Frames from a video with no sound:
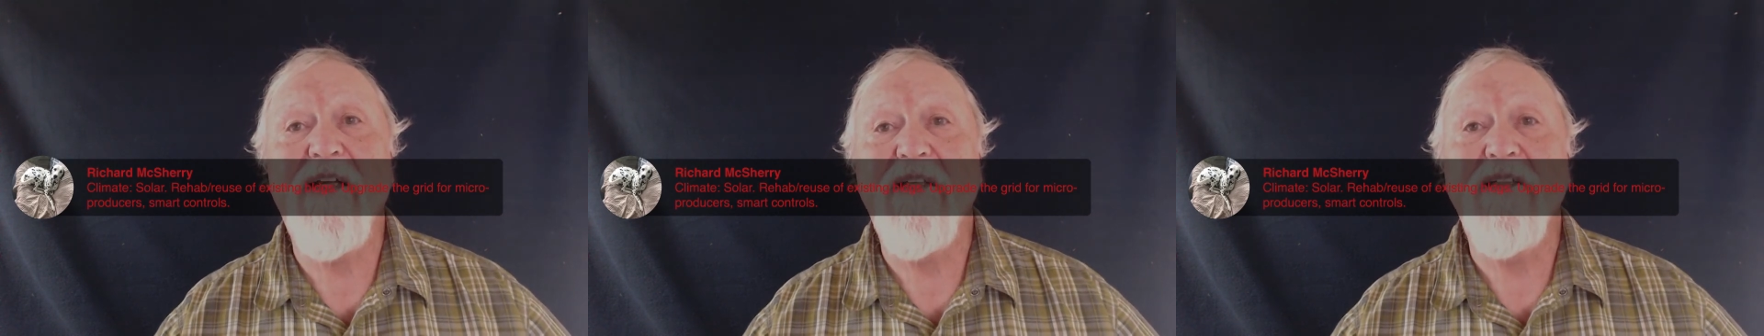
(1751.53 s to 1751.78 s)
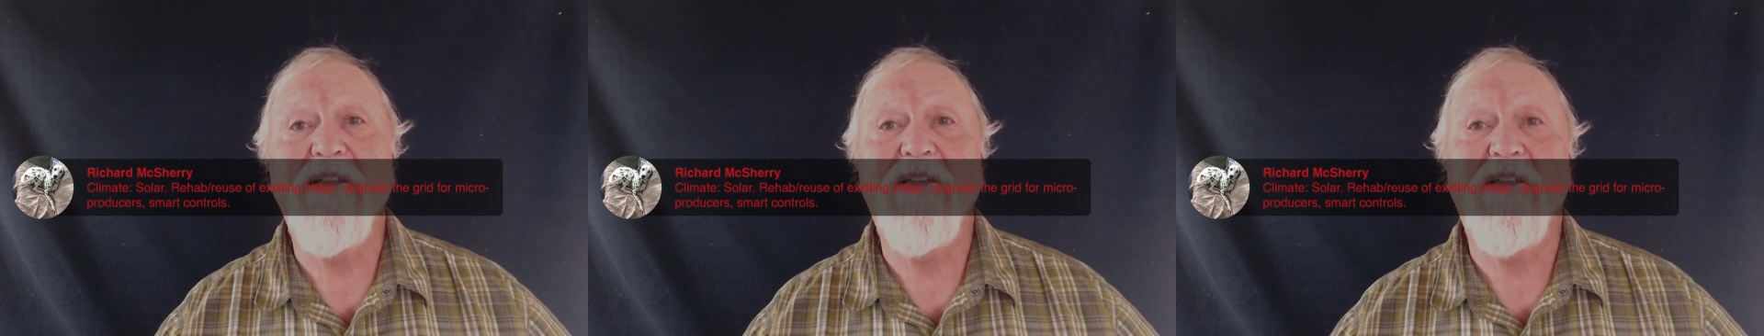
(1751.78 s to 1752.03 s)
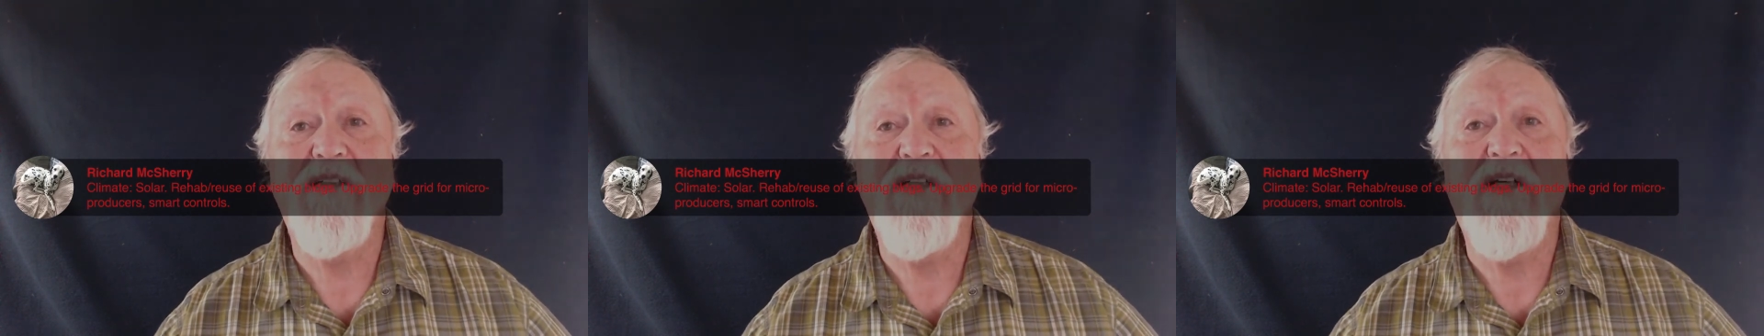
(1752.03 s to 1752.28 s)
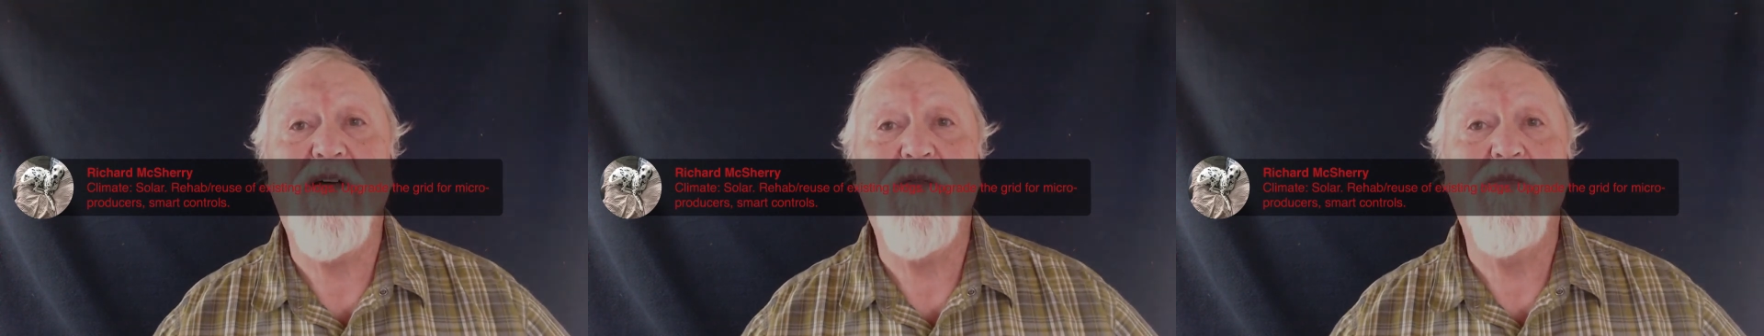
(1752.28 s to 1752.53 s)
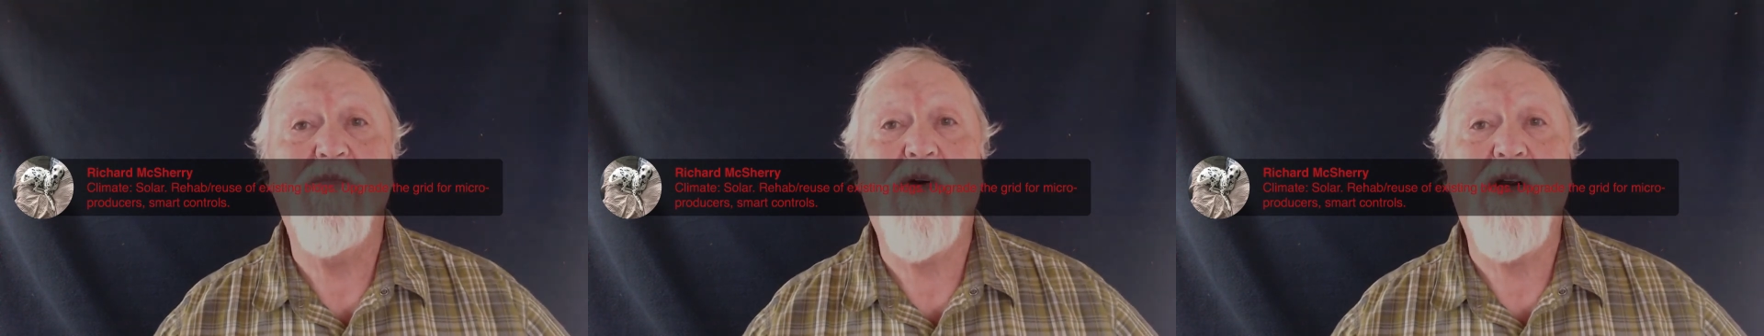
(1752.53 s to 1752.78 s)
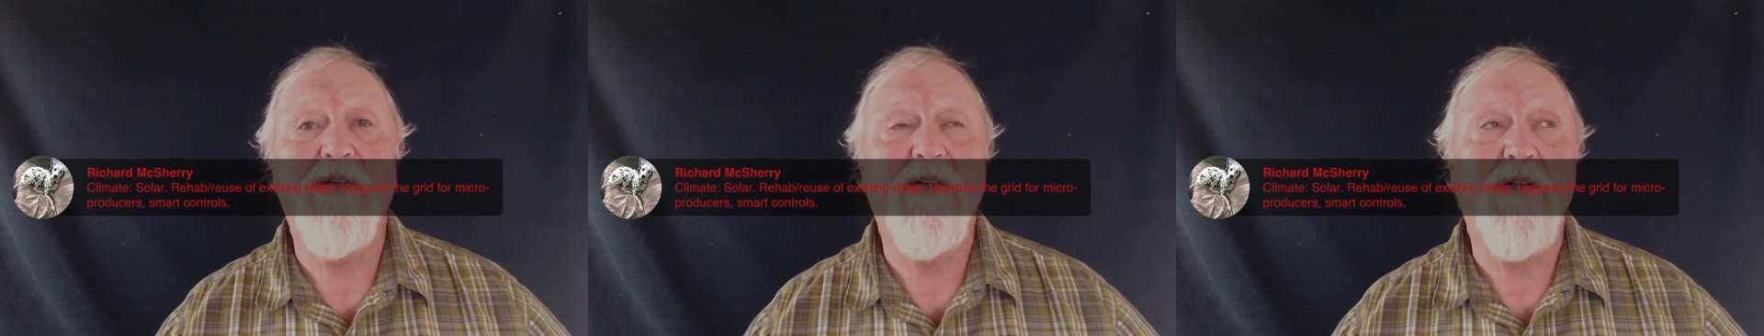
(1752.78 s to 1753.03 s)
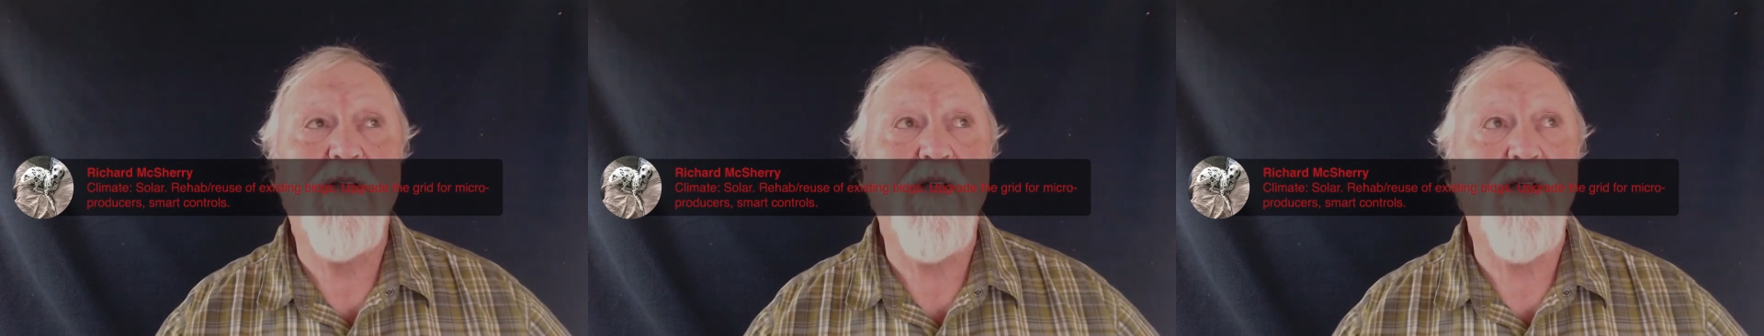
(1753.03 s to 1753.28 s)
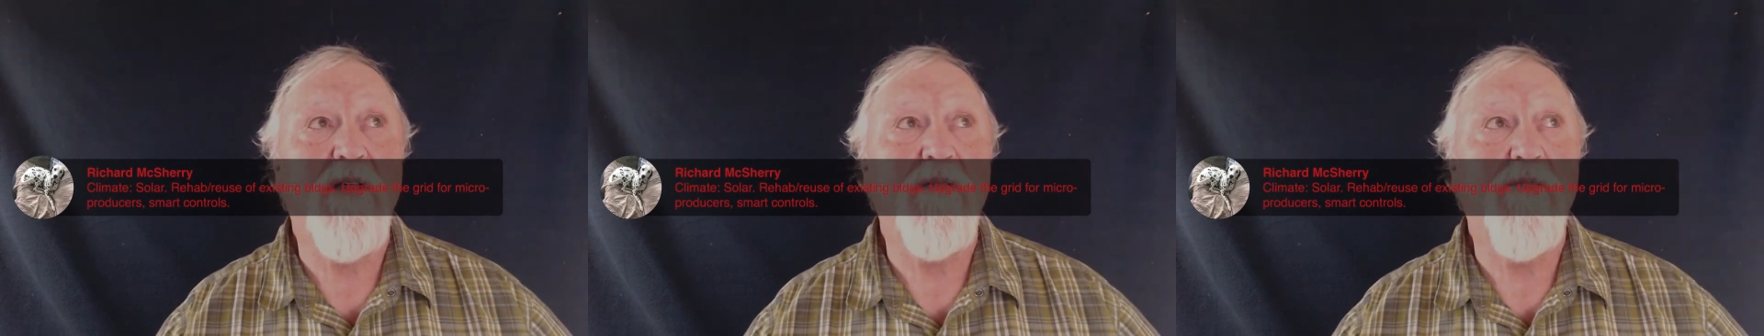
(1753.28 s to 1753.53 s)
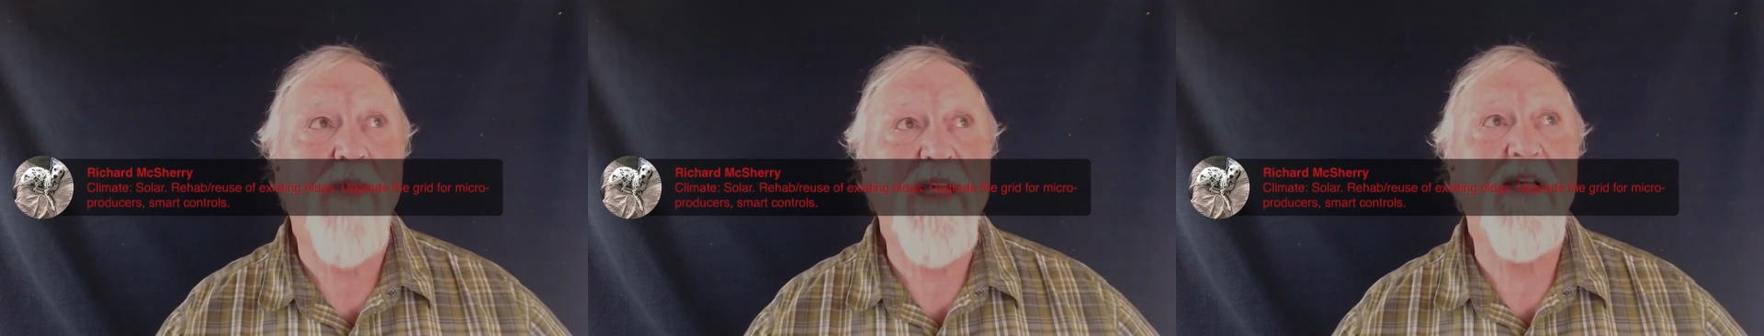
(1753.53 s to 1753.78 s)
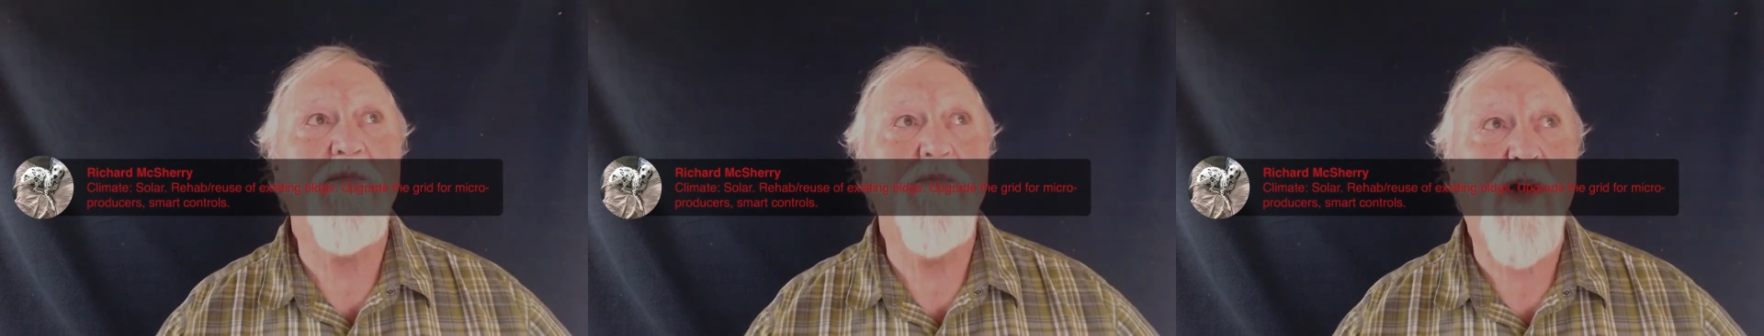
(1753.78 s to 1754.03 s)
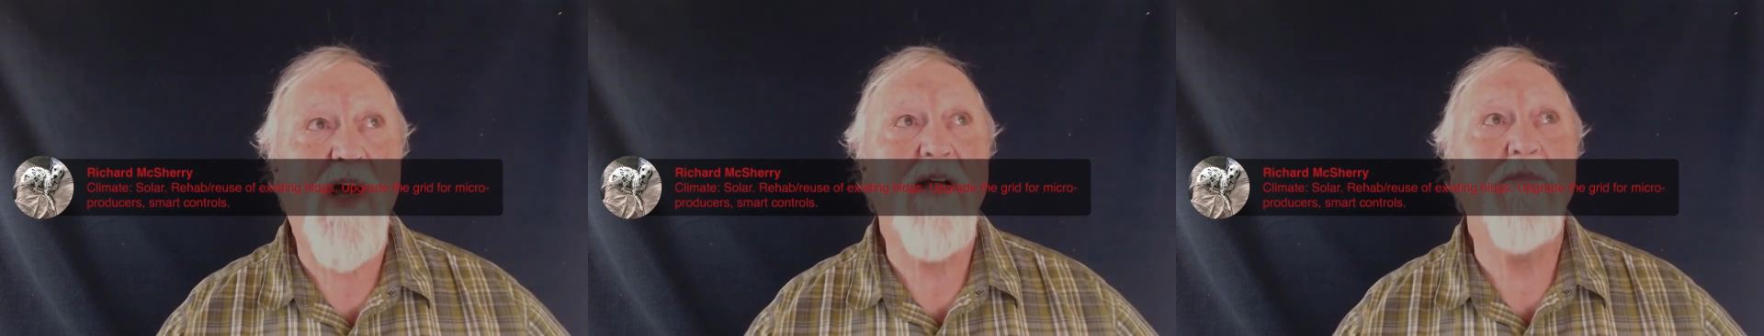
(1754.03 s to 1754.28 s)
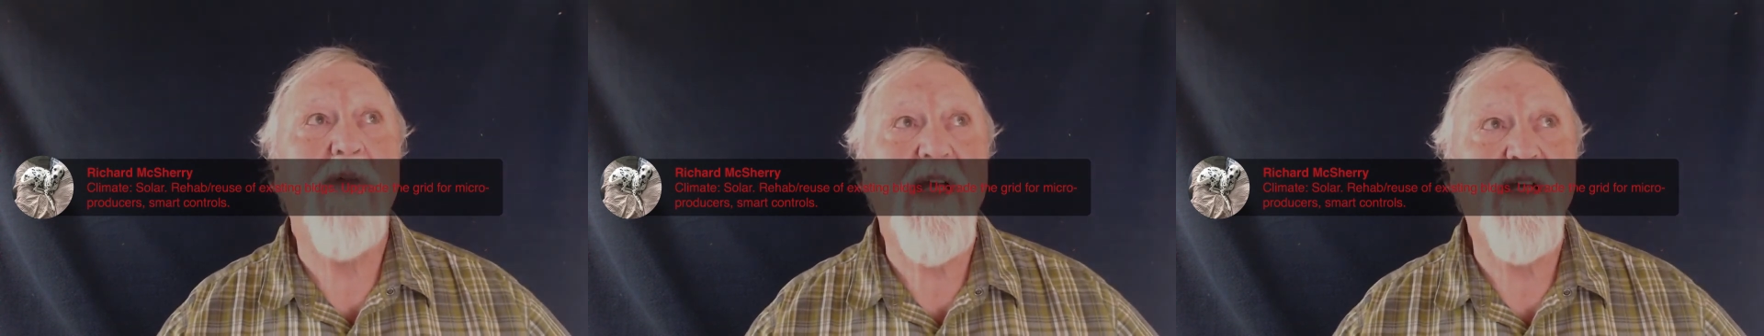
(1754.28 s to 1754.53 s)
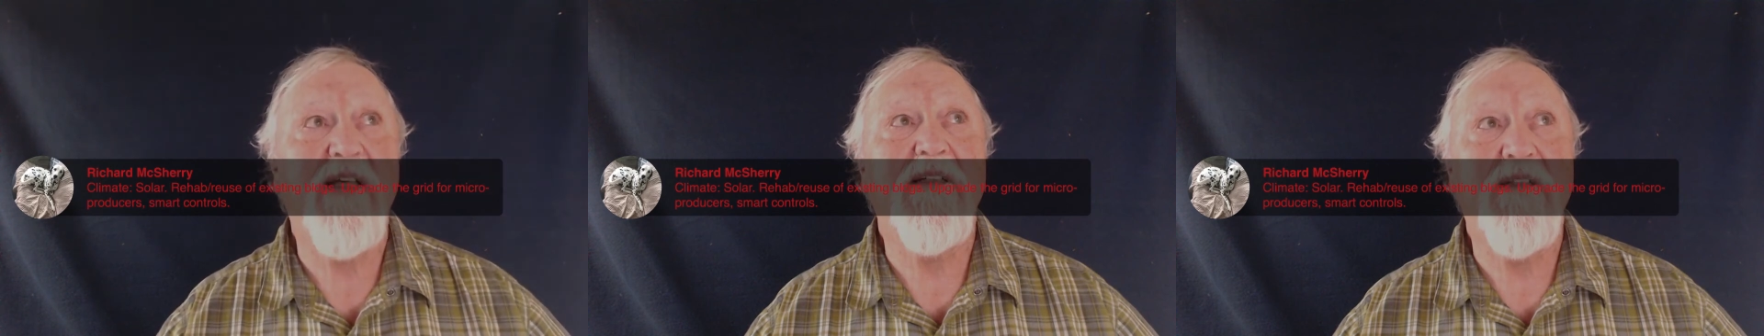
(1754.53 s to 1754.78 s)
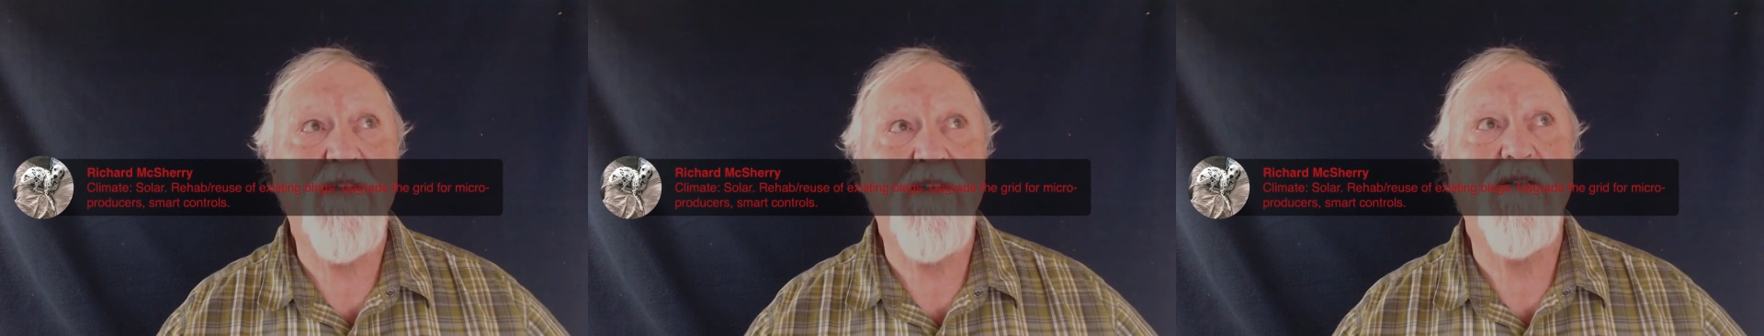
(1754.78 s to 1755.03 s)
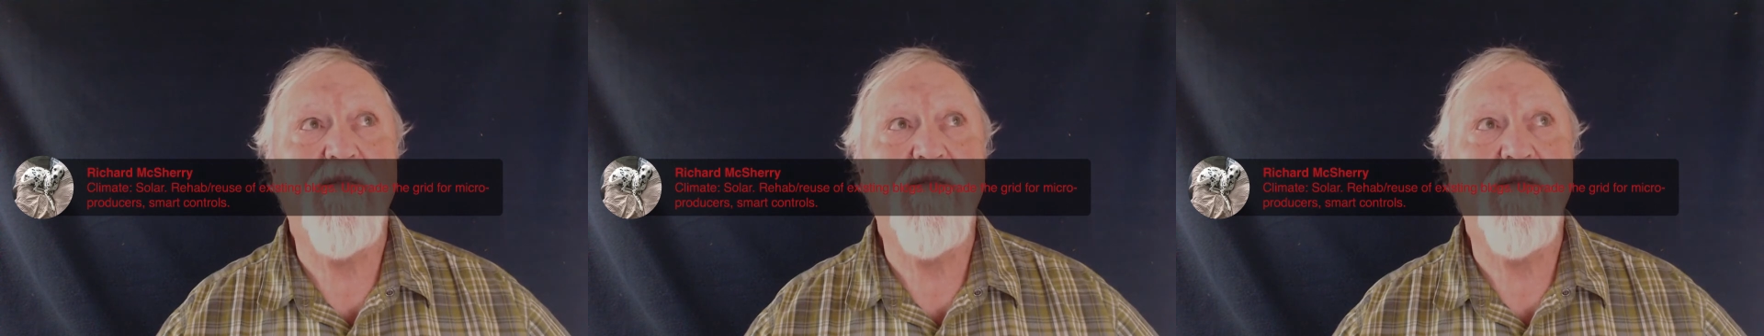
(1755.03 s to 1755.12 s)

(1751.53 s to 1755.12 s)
is, making broadband